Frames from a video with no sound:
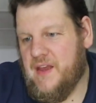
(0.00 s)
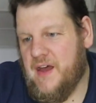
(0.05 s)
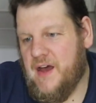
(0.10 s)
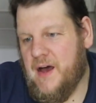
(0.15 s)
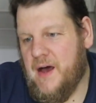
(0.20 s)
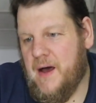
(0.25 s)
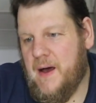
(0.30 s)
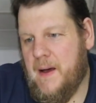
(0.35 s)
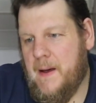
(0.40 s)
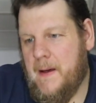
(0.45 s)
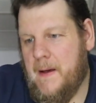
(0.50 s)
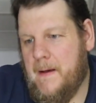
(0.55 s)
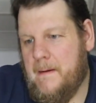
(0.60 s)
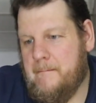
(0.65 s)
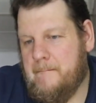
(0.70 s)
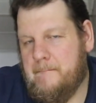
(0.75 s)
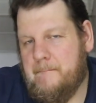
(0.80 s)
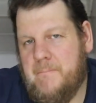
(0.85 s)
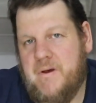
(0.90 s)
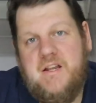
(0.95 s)

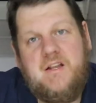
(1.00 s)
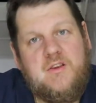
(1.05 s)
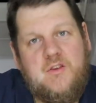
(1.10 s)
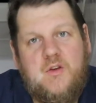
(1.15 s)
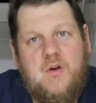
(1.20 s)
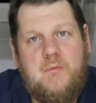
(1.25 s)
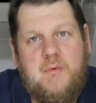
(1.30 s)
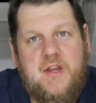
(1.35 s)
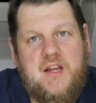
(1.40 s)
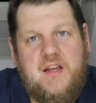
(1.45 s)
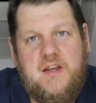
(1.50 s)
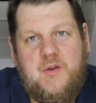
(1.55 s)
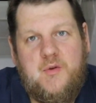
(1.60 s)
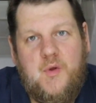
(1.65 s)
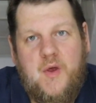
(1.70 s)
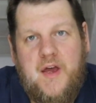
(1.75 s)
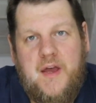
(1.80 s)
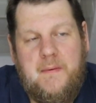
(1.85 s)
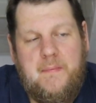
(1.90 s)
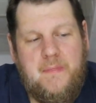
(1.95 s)
But it's completely
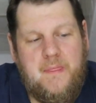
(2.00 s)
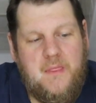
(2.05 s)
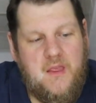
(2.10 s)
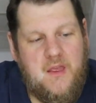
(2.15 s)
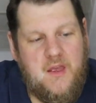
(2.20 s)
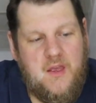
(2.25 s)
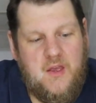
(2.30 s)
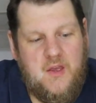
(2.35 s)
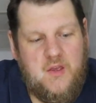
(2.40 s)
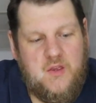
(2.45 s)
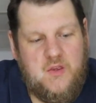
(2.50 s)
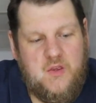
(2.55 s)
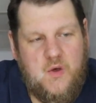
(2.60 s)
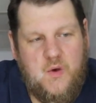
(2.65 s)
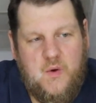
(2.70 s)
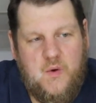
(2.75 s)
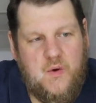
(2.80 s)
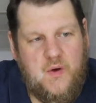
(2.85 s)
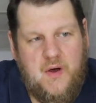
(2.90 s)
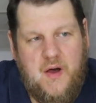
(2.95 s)
dry.
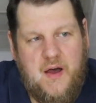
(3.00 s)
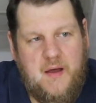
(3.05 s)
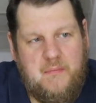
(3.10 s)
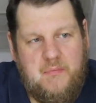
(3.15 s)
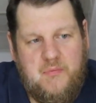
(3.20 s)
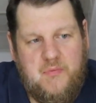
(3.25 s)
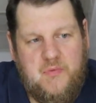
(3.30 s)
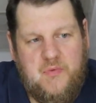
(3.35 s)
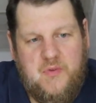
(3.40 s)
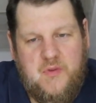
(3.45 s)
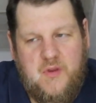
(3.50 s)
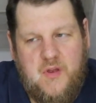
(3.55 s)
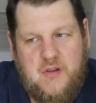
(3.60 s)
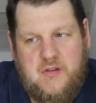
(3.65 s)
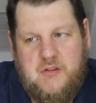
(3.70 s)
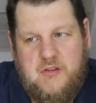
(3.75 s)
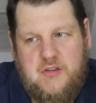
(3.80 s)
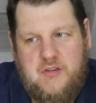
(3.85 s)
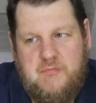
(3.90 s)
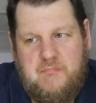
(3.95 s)
So I'm
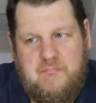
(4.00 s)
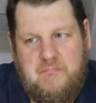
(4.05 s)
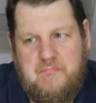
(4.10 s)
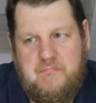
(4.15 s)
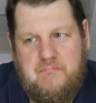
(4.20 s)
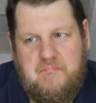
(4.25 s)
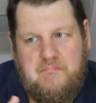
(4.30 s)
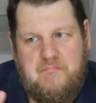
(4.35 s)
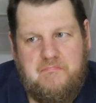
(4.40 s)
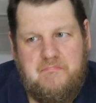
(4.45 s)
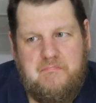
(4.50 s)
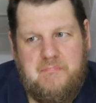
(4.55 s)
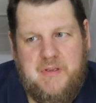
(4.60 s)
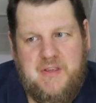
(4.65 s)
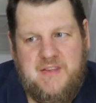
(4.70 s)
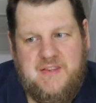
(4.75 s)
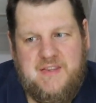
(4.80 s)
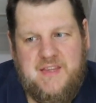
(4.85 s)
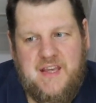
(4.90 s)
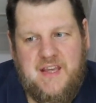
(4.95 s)
not
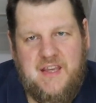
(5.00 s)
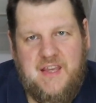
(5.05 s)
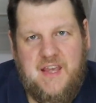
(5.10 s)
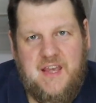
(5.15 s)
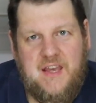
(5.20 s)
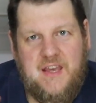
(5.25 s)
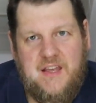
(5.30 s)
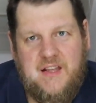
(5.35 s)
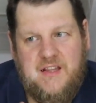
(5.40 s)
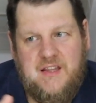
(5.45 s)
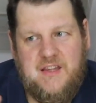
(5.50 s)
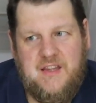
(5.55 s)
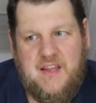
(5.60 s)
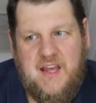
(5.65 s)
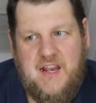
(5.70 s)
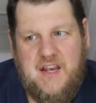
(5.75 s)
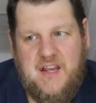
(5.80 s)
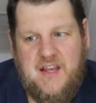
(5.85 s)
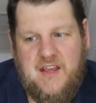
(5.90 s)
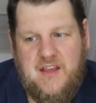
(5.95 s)
be thinking it's
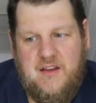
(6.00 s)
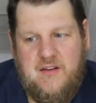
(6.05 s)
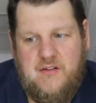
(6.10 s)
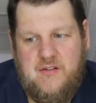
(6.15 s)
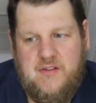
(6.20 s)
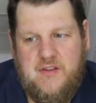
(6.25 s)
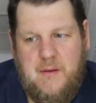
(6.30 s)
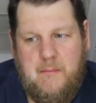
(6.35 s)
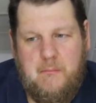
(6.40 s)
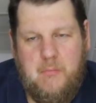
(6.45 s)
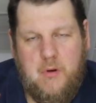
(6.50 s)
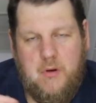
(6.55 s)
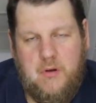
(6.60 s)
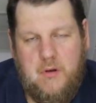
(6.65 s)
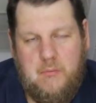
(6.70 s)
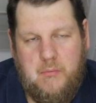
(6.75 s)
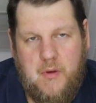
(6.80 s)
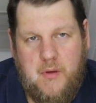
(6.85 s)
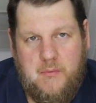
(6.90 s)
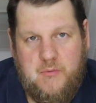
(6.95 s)
getting here some
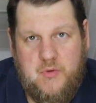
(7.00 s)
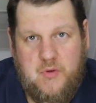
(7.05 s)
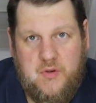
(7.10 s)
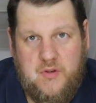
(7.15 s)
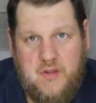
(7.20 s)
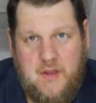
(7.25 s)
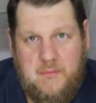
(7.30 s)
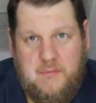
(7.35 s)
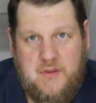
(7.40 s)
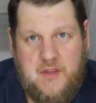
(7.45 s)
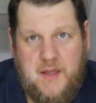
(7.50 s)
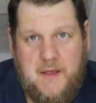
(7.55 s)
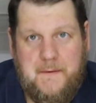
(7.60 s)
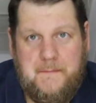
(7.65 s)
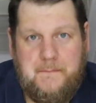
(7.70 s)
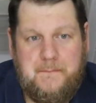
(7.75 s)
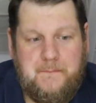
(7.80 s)
bottle bombs or something.